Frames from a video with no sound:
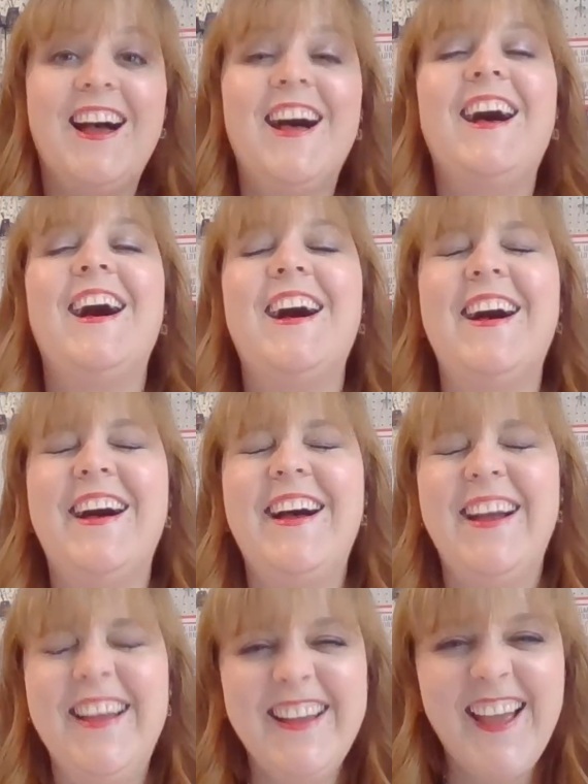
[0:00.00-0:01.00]

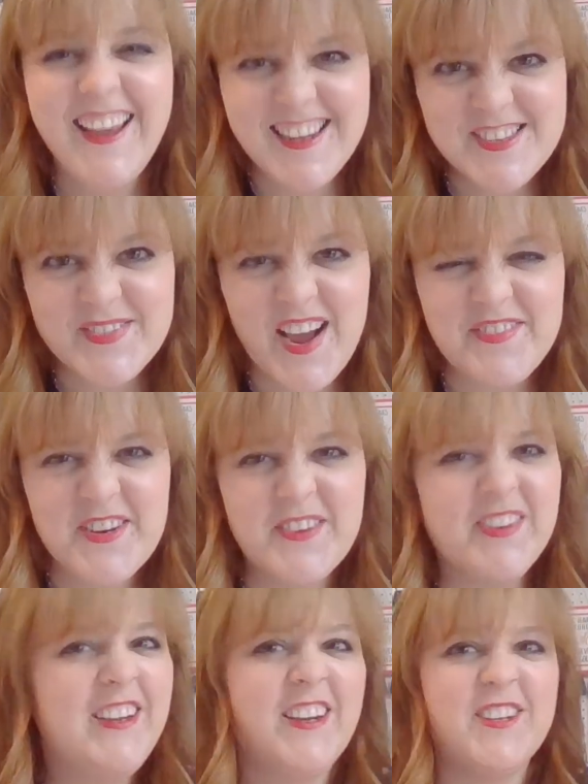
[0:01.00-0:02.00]
It's rough
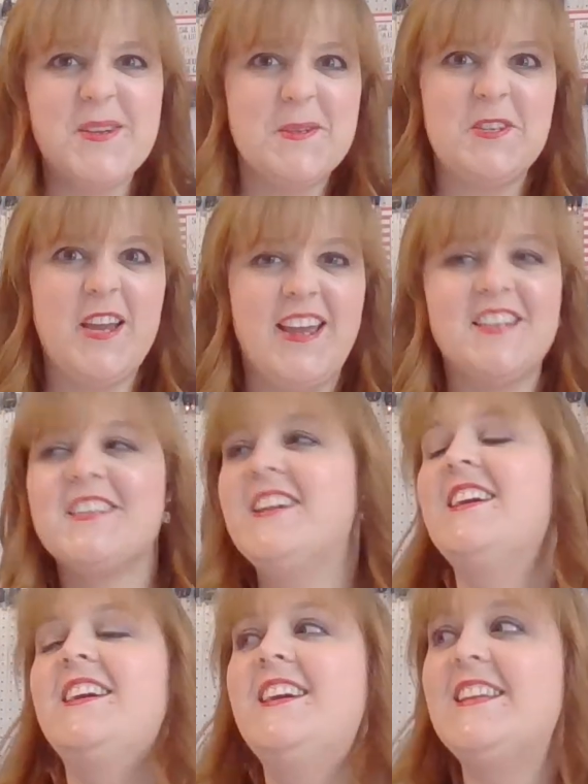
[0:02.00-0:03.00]
over here. Don't change.
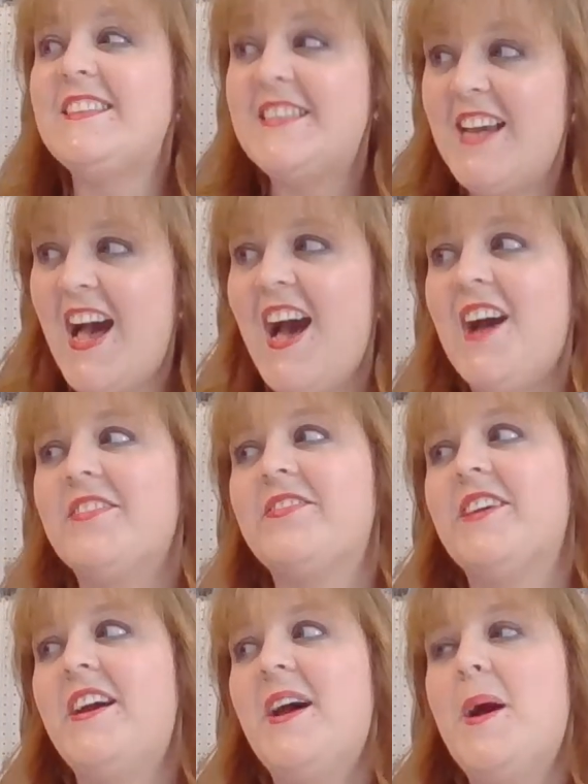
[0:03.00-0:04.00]
It's tough
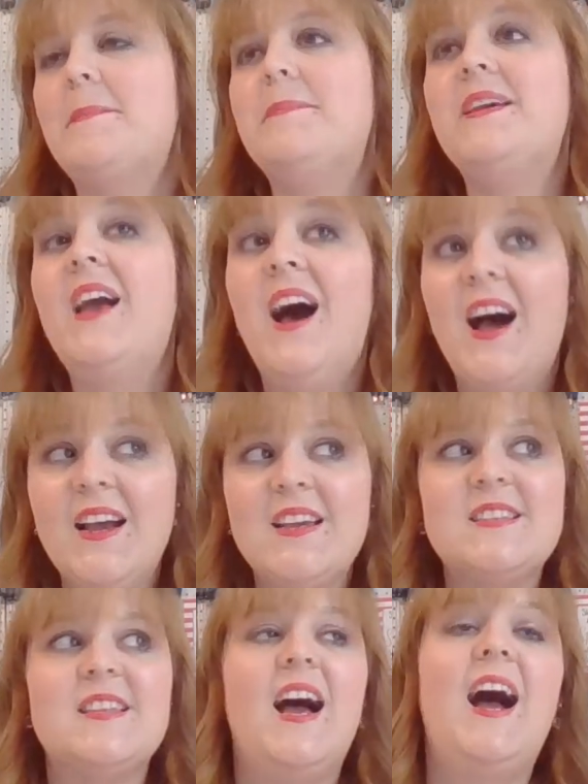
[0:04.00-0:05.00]

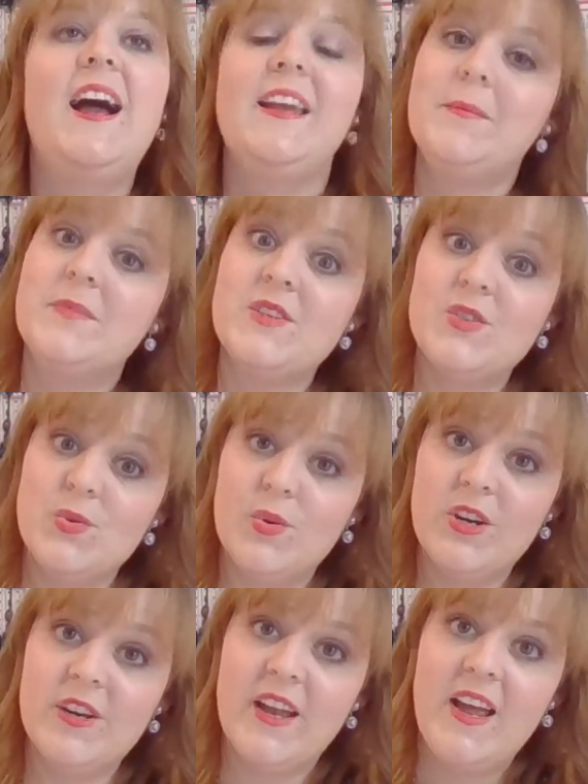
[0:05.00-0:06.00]
because I am the
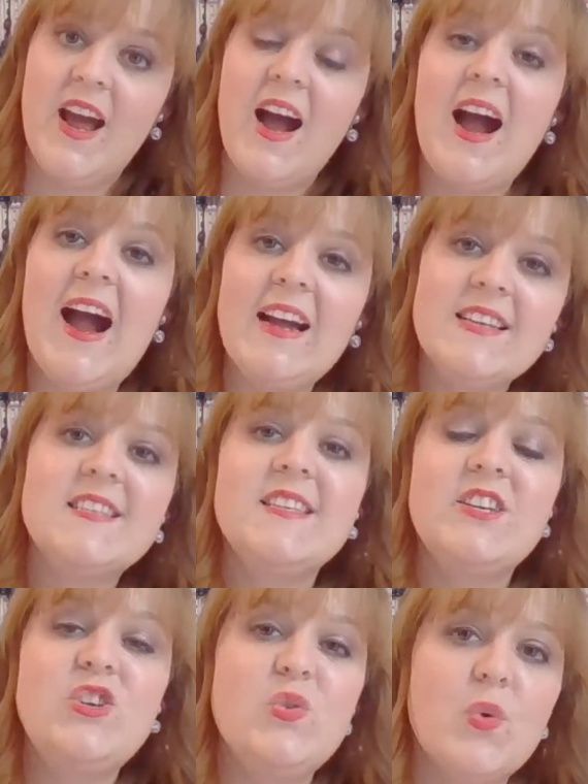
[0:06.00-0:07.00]
sort, I
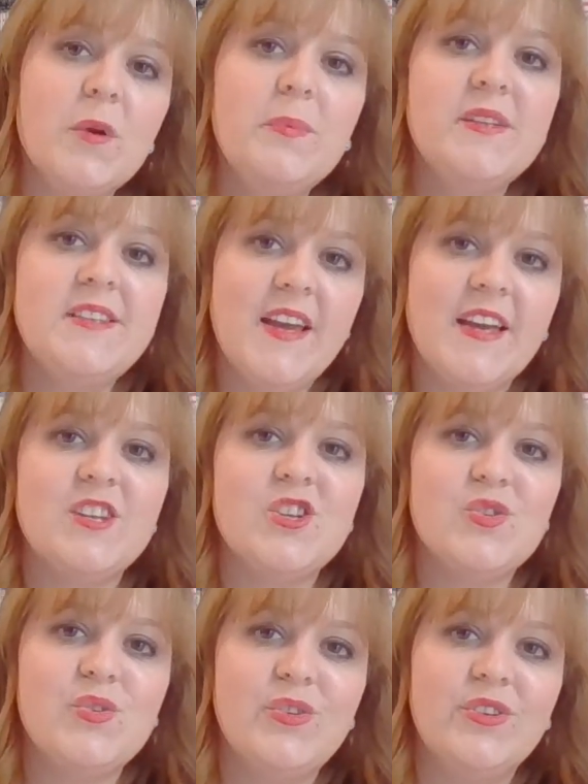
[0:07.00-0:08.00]
see your
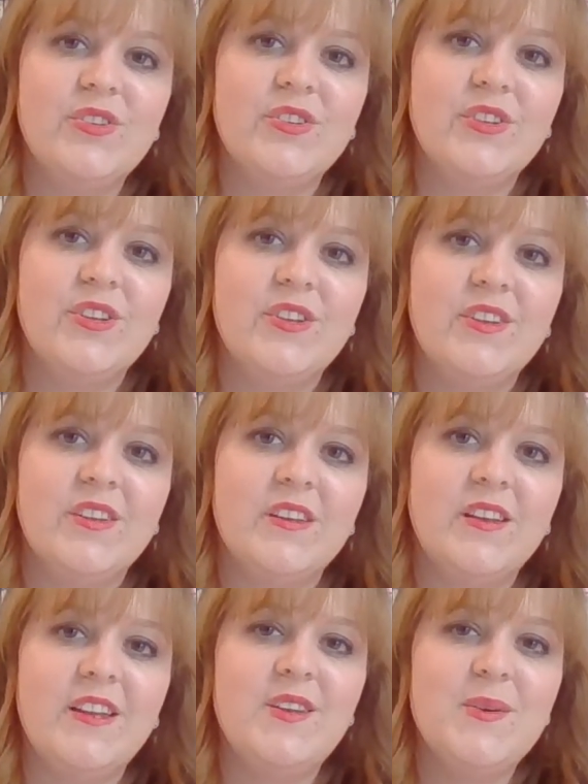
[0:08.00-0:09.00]
potential
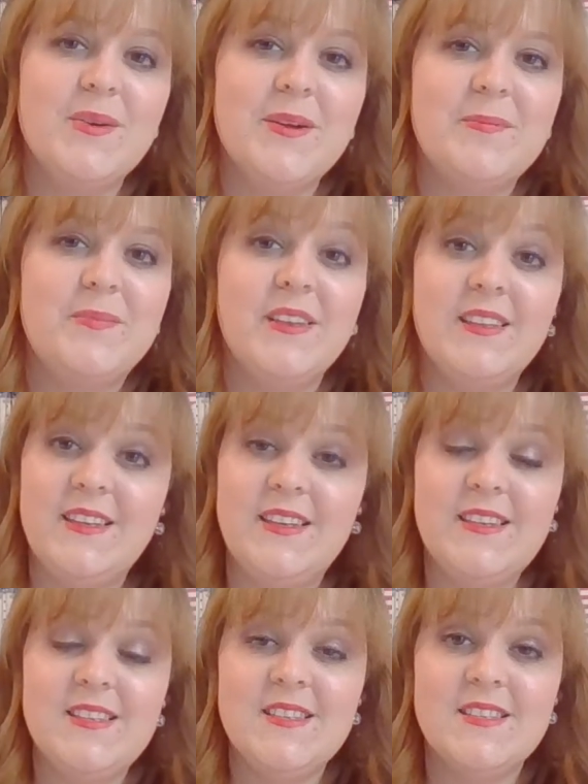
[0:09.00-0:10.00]
and your
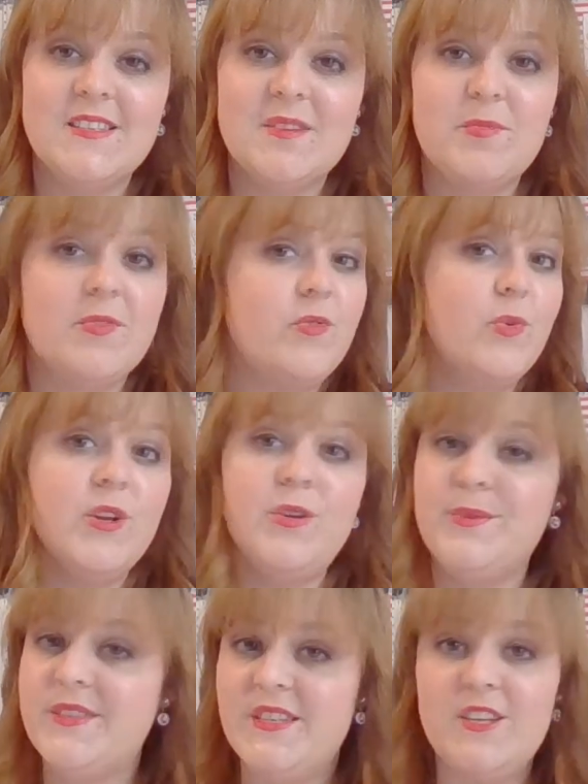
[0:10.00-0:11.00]
abilities before
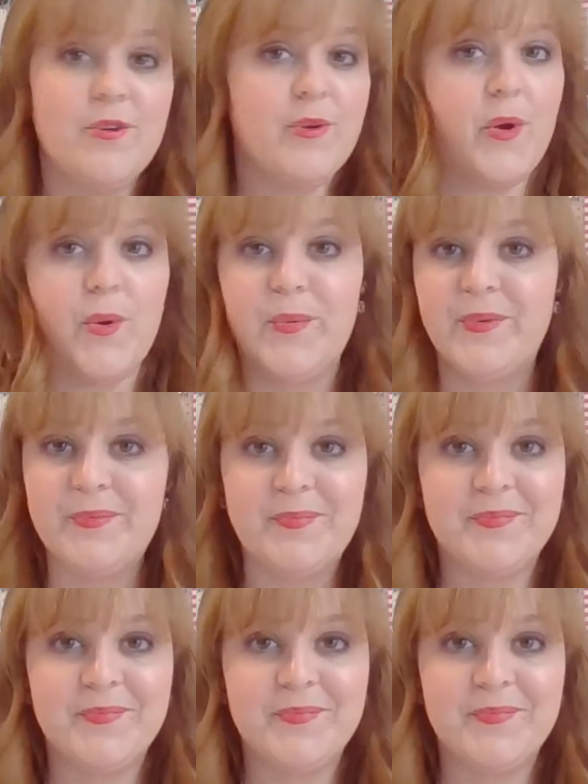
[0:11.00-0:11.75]
you see your own.